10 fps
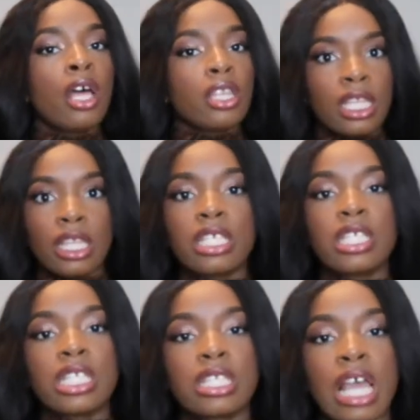then
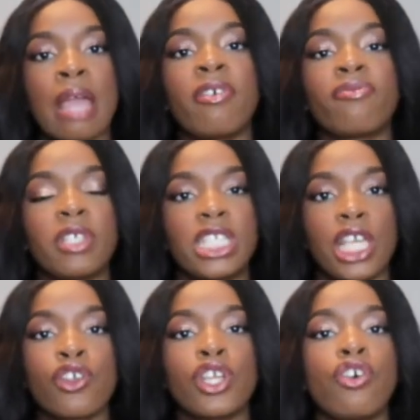this is the type of
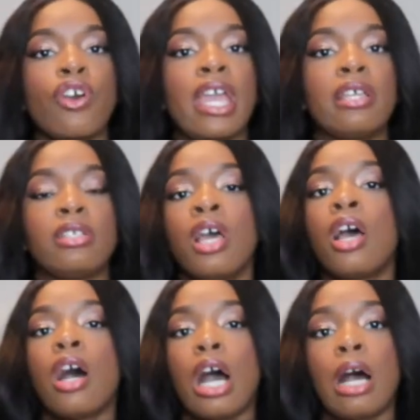material and
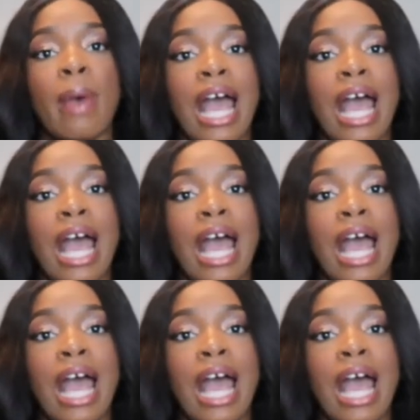um,